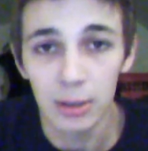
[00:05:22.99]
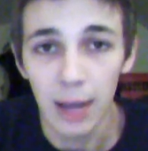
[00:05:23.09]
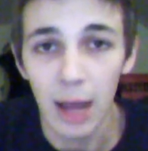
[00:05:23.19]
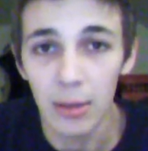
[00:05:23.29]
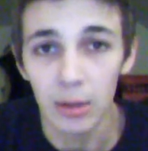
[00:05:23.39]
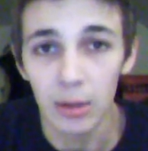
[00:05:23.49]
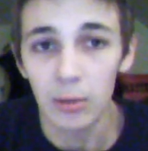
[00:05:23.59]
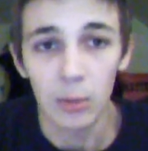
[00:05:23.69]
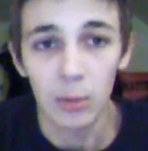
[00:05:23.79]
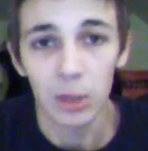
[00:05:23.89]
gather
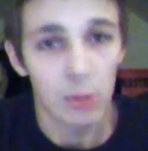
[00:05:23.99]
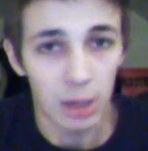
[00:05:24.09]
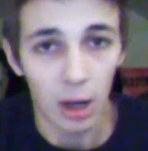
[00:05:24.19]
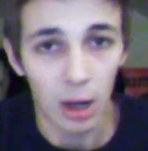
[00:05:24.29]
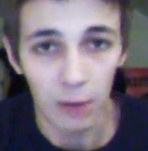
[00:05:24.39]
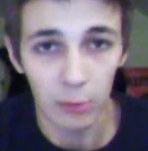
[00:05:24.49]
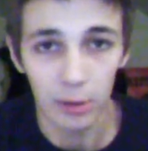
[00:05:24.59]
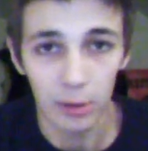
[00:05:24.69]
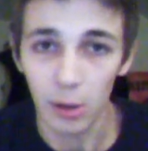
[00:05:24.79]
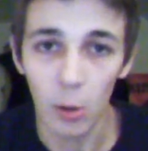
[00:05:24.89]
when he was off
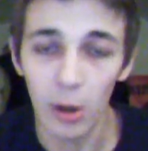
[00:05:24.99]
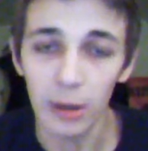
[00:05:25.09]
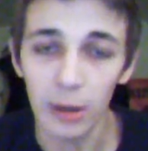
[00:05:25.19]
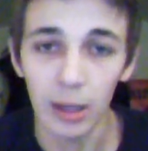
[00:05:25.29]
with the coin